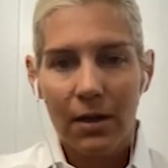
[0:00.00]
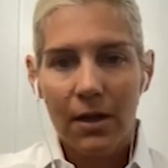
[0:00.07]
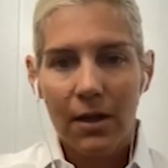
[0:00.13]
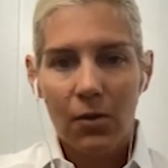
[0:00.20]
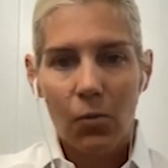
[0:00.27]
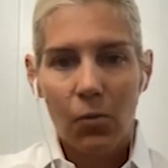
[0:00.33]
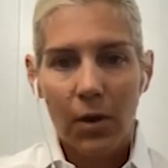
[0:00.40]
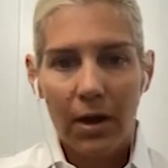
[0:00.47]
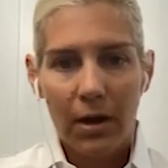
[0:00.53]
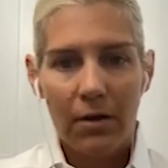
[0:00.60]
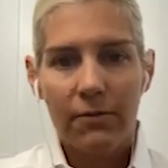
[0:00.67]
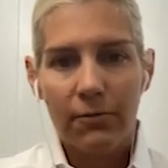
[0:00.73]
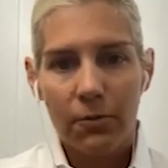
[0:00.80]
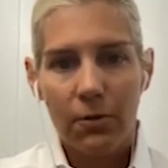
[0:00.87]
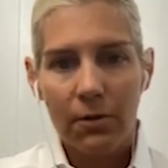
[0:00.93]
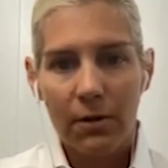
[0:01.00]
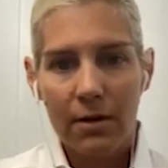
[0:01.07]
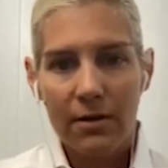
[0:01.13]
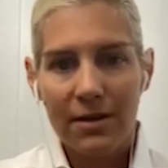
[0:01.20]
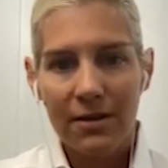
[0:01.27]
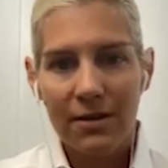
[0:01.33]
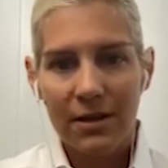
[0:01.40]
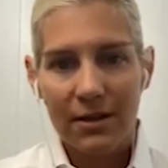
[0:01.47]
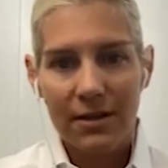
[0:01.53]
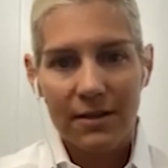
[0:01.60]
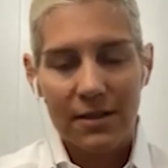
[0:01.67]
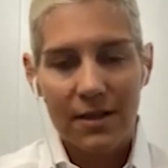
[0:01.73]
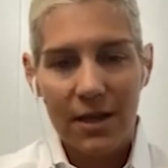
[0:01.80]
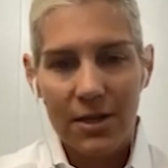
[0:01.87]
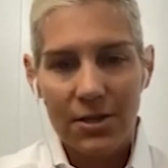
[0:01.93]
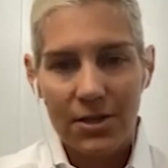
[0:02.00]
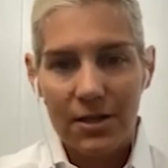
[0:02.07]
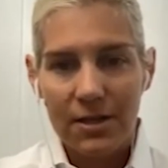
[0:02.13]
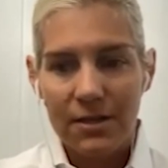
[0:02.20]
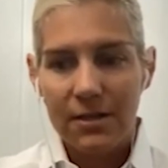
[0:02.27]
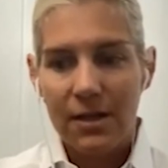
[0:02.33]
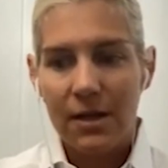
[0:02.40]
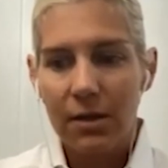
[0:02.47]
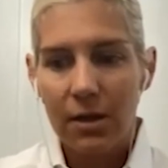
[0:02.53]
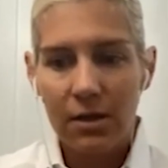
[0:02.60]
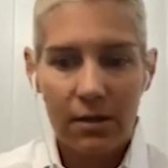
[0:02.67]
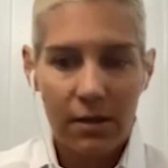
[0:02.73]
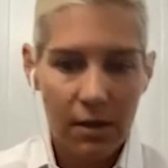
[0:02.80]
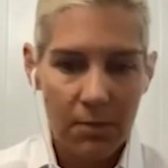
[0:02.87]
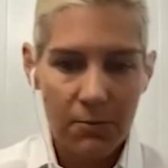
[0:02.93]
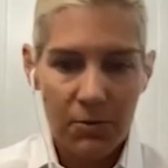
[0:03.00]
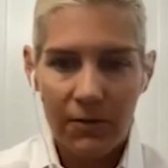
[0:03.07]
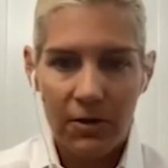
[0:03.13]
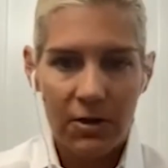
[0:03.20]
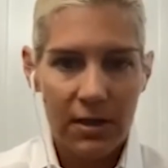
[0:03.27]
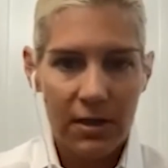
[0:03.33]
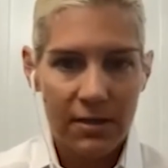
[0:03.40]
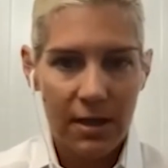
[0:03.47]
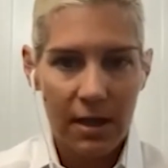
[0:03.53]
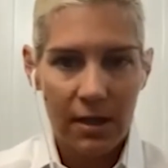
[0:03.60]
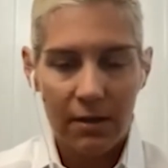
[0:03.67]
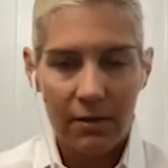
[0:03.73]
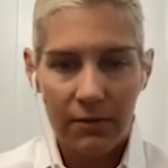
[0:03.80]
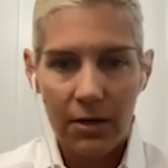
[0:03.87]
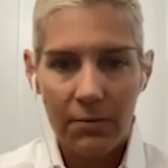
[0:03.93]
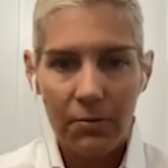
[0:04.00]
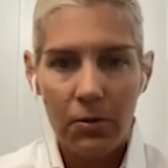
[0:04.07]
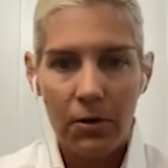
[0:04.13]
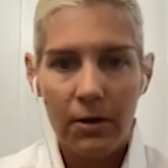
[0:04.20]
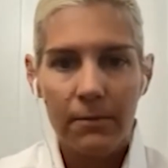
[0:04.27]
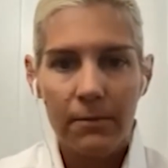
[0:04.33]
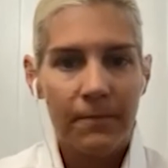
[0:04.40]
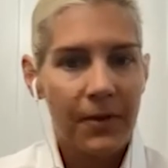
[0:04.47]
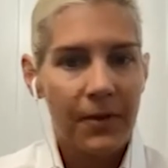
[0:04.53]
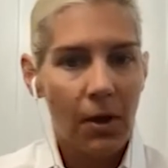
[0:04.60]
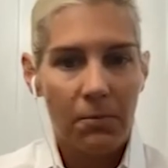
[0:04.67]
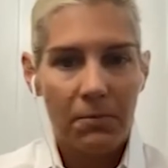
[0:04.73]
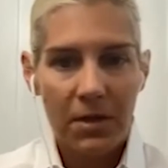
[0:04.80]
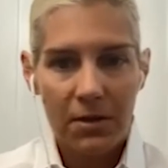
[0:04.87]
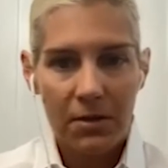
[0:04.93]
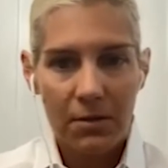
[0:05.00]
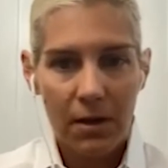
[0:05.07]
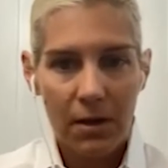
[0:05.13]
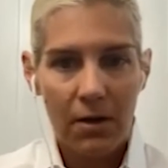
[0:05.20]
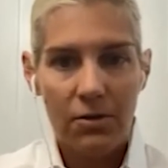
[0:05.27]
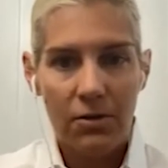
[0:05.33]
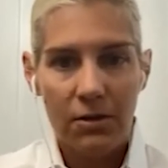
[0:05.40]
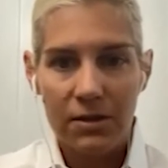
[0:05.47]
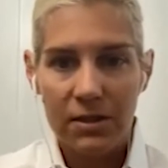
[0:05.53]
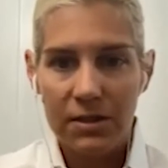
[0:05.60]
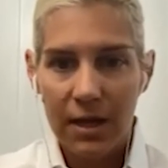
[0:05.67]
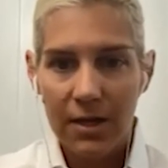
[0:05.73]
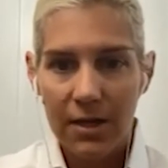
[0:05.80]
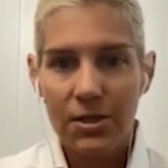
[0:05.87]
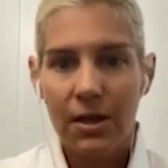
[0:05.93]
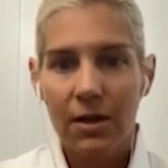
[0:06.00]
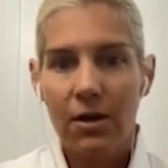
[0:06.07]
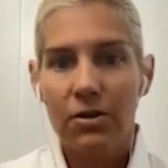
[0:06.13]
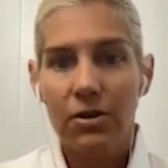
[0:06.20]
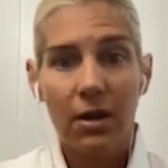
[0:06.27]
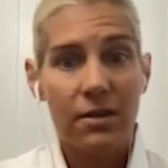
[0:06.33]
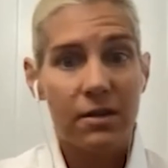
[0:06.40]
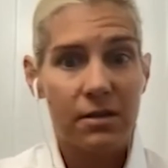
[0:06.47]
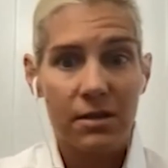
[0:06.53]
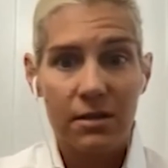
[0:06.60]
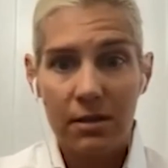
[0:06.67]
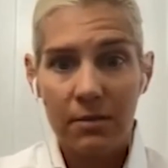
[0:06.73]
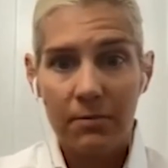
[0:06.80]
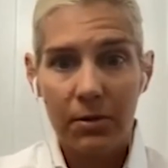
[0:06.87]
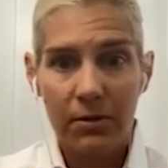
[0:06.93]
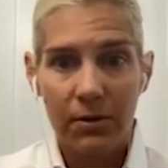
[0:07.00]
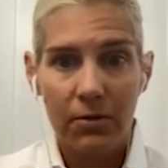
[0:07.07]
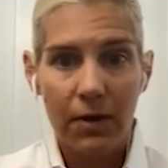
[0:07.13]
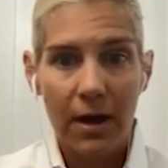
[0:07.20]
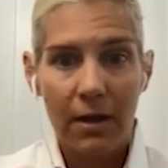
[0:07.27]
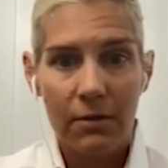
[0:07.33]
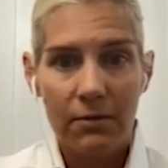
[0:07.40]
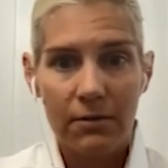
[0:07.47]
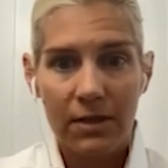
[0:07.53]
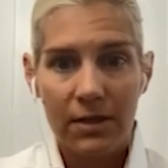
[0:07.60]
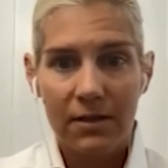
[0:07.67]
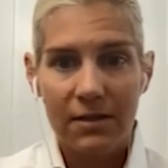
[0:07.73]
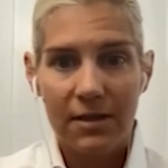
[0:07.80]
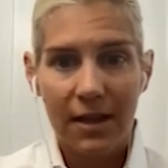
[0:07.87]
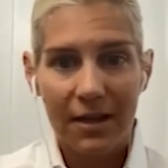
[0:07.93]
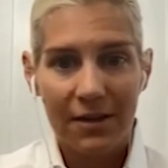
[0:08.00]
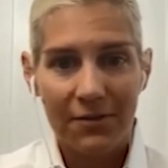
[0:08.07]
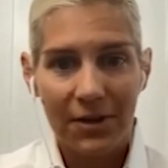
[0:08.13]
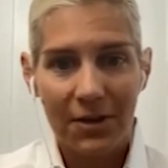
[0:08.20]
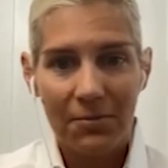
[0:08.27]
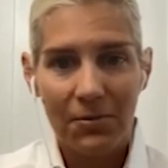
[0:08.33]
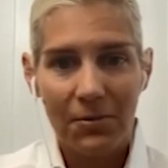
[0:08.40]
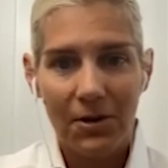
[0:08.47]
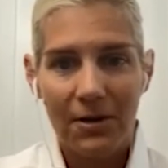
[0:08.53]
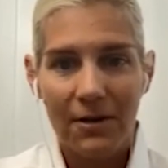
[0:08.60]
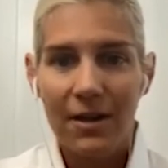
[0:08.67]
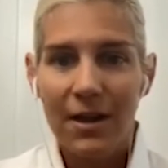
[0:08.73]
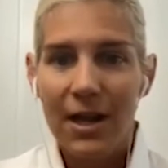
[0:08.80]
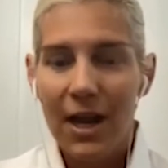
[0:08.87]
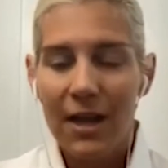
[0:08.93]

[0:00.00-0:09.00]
Where in Fort Lauderdale can I stage? And he said, come over to the executive airport. I'll meet you there. You can stage there. You guys can sleep on the ground of the executive airport.